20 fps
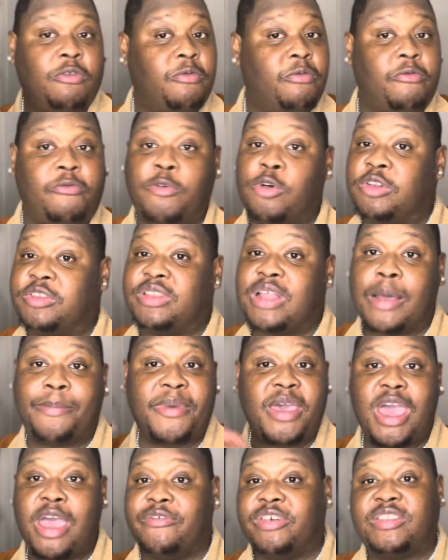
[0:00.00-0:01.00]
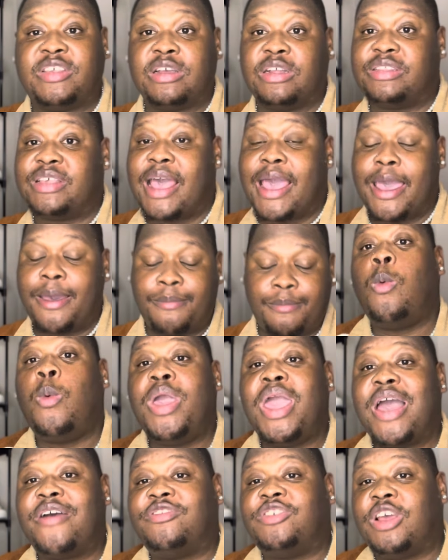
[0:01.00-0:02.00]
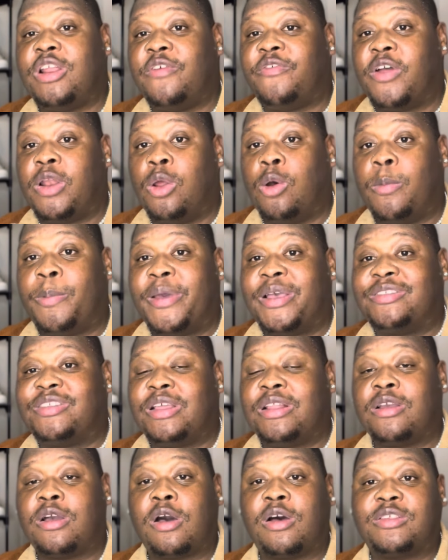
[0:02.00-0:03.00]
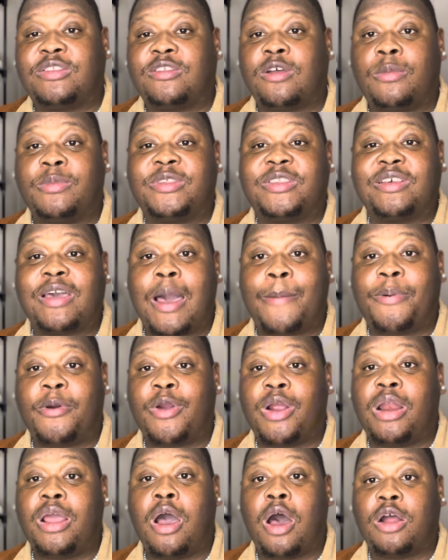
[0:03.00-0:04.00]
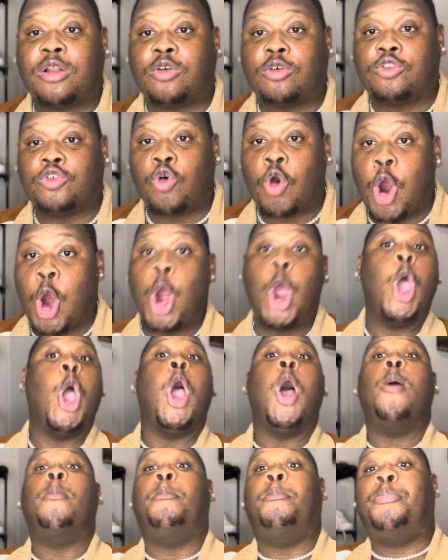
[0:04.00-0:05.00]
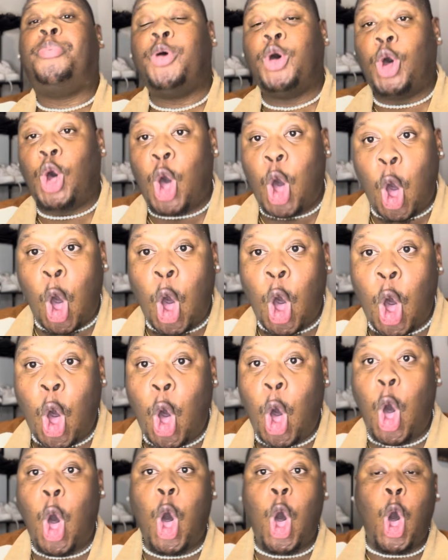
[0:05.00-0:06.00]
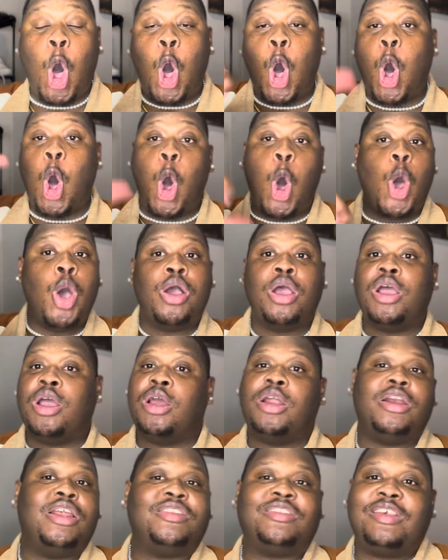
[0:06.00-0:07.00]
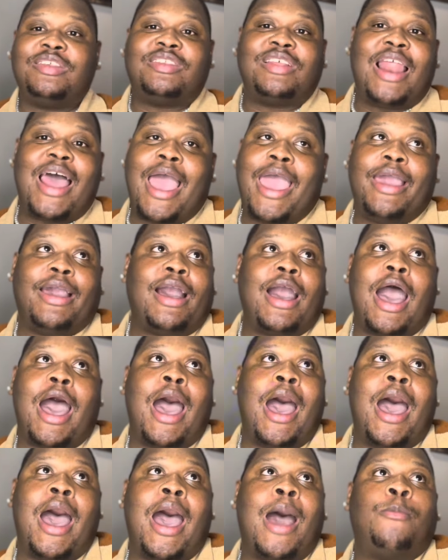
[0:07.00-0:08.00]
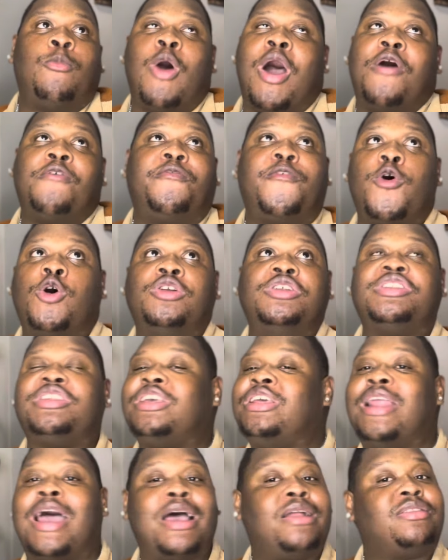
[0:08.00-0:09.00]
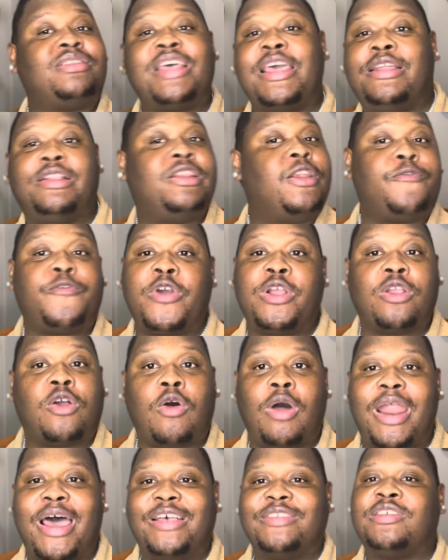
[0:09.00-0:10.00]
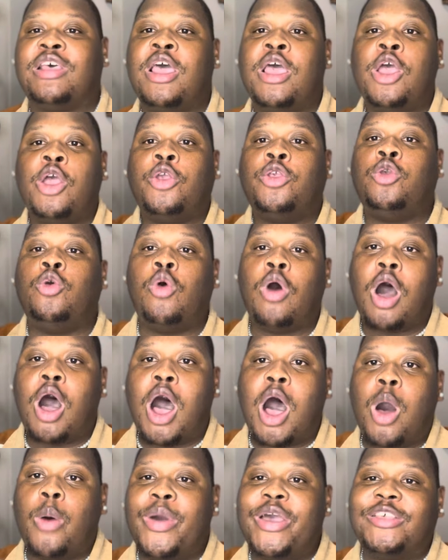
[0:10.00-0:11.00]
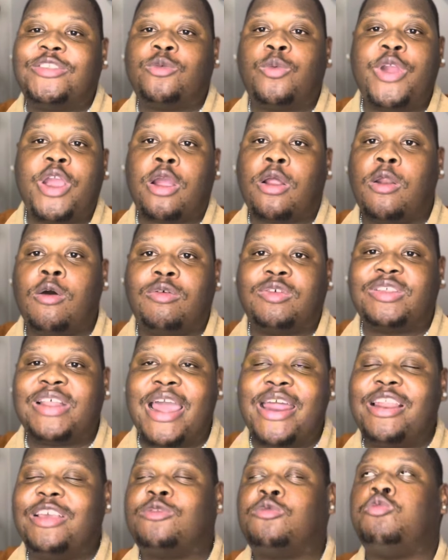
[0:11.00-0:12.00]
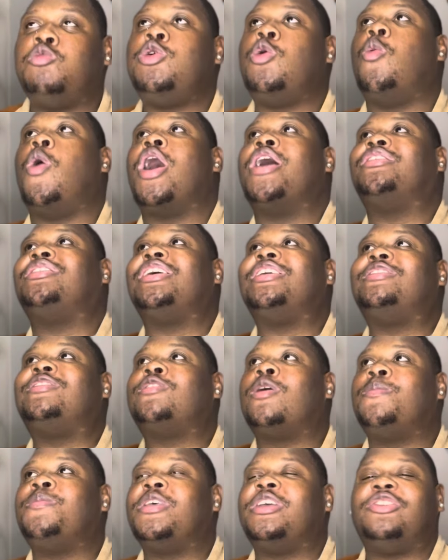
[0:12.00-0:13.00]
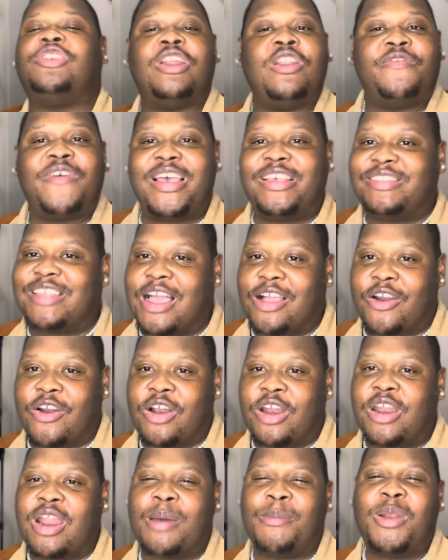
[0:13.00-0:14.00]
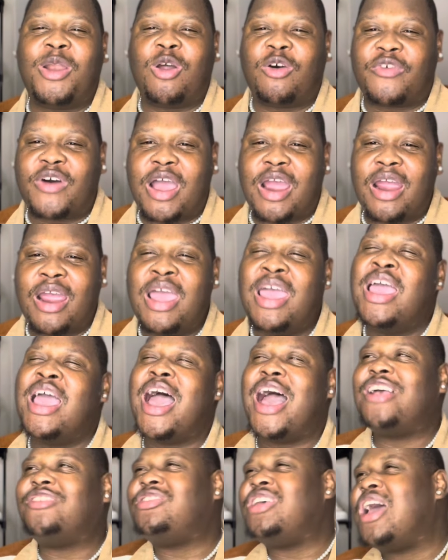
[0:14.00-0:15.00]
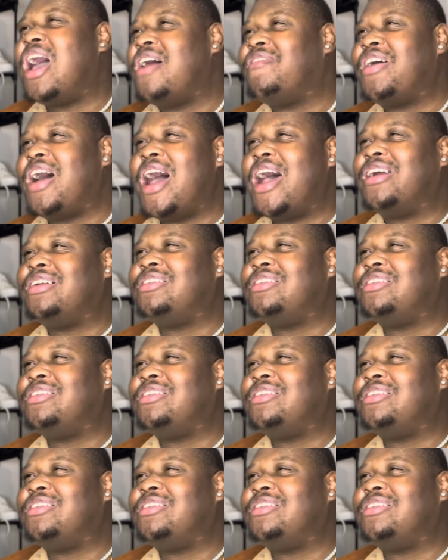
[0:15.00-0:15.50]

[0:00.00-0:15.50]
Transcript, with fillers: Full stop. Every single time. We have Jennifer Lopez in custom Schiaparelli Haute Couture. Boo! this is like um one font in our 10 different colors you always wear clothes like this we wanted something jennifer is that girl in i'm love her and she have a hard